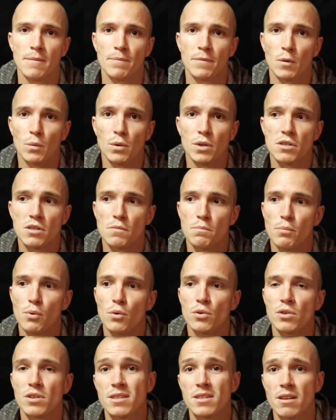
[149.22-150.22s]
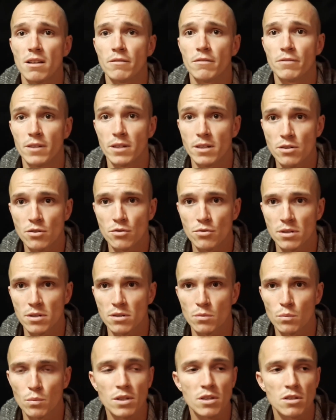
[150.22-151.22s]
We support
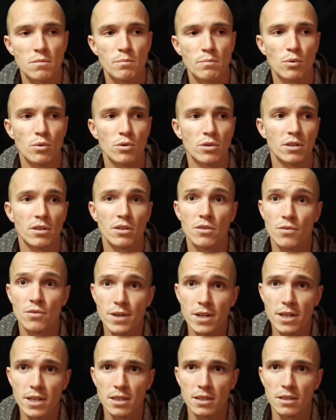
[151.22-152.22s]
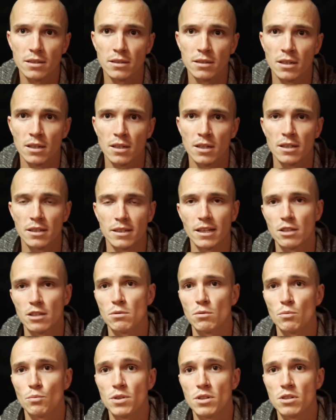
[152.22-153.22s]
self-interest. We support greed. That's
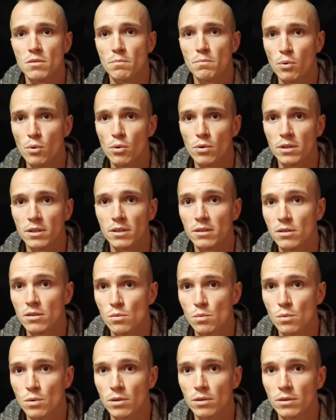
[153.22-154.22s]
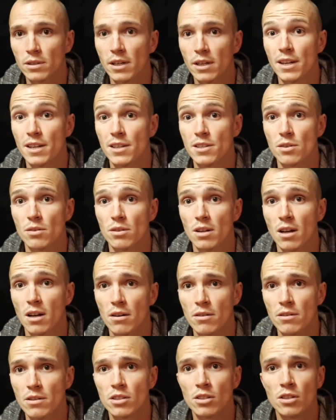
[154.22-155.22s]
what we support in this world as our
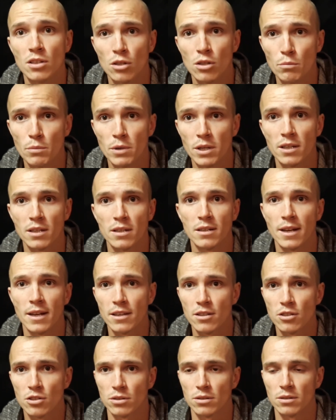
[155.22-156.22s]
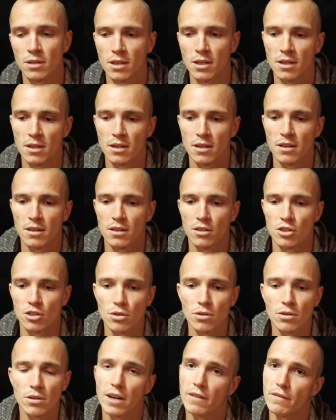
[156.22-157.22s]
current human nature.
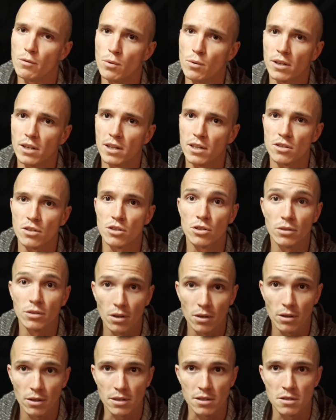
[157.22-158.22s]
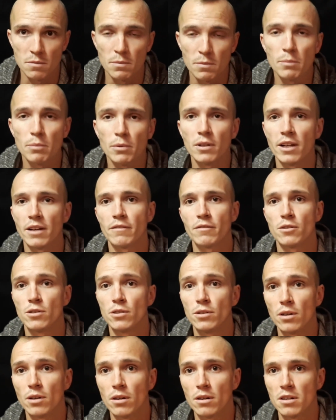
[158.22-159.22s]
Sure, everyone has good hearts. People have
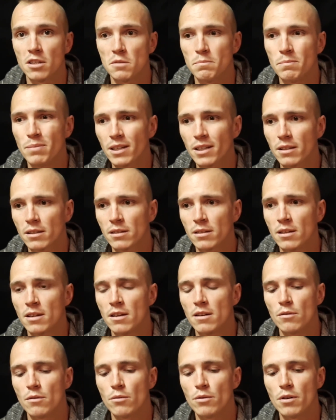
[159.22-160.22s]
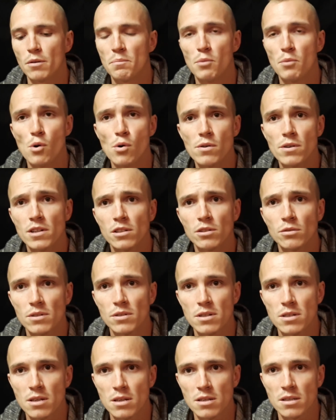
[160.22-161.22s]
good hearts, but we are born into a
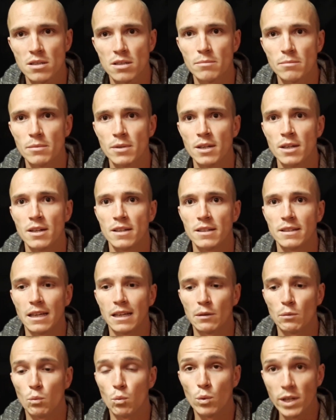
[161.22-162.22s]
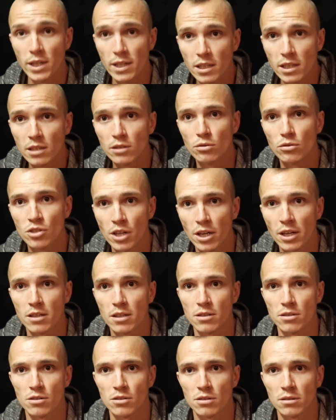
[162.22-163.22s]
system that we need to
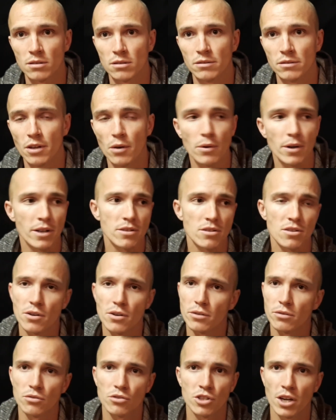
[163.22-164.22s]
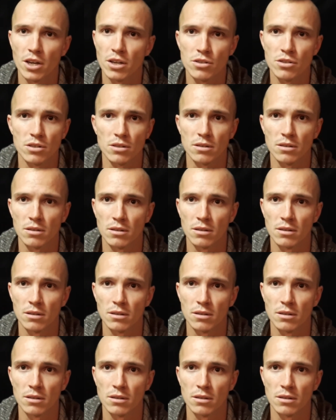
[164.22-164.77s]
change. No one else is going to change it.